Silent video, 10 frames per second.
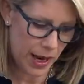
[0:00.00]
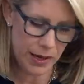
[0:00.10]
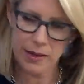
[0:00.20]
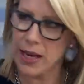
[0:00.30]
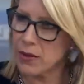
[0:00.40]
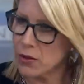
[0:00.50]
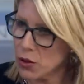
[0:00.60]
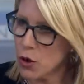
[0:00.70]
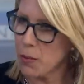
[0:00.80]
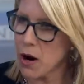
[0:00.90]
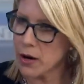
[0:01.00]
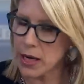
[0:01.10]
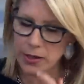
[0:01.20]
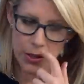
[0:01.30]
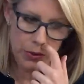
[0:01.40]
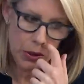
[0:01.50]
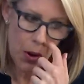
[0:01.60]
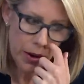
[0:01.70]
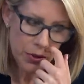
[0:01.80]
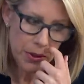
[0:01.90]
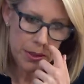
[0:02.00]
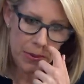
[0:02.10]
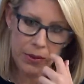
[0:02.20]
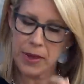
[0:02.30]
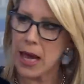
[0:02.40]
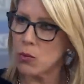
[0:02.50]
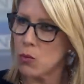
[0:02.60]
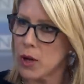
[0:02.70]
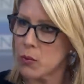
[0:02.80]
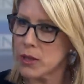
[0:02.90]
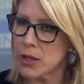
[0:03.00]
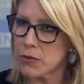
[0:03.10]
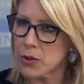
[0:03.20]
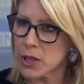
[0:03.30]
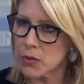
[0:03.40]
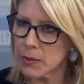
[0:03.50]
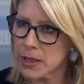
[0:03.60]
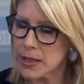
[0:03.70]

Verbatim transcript: and, and the no yeah. parking zone. Talk to us about that and what with the differences we might